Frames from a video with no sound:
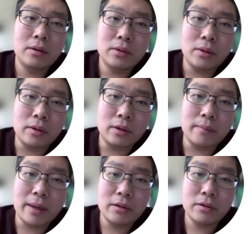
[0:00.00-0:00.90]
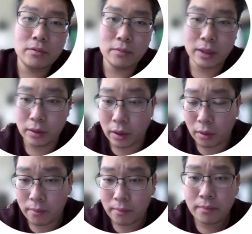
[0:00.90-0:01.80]
Total amount, we don't know.
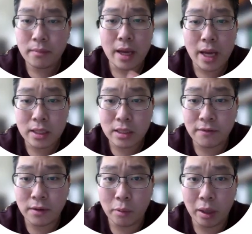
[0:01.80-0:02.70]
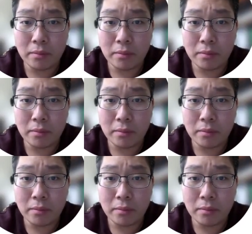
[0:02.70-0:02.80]
X, if you will.